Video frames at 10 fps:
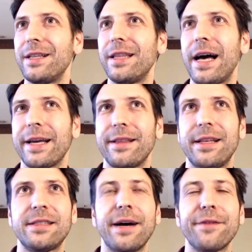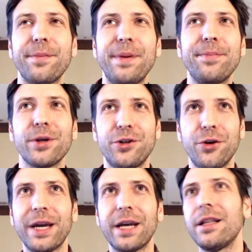Like this stuff that people are
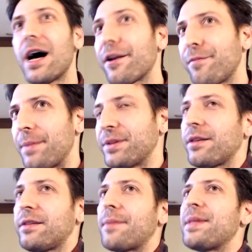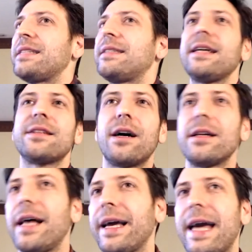doing in a lot of papers. So some of these things
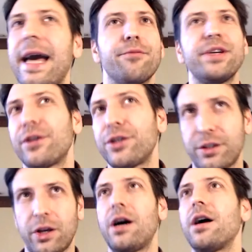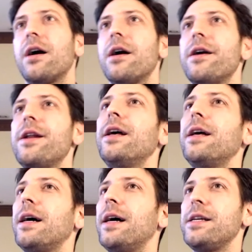are like, hey, research is hard.
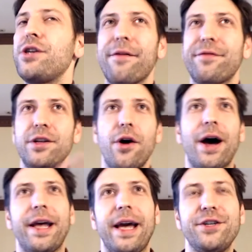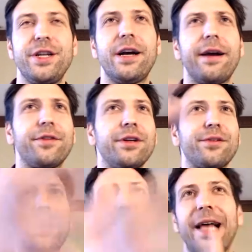You have to know how to engineer. You have to know
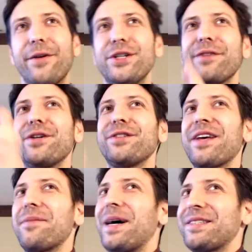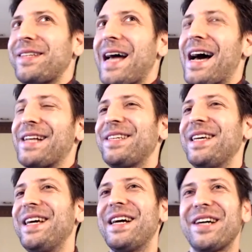something about language. You have to know something about stats.
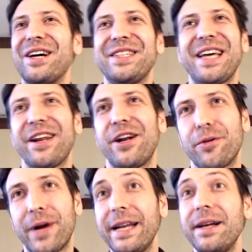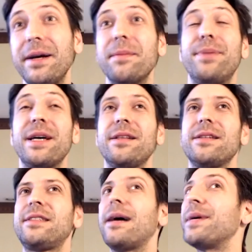It's hard to get it all right. But
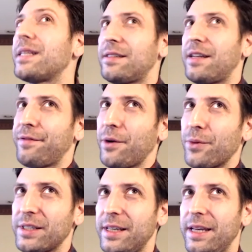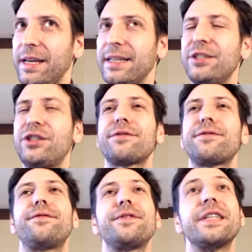some of the stuff that we're seeing is
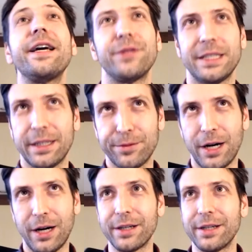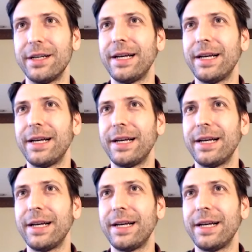just flagrantly wrong.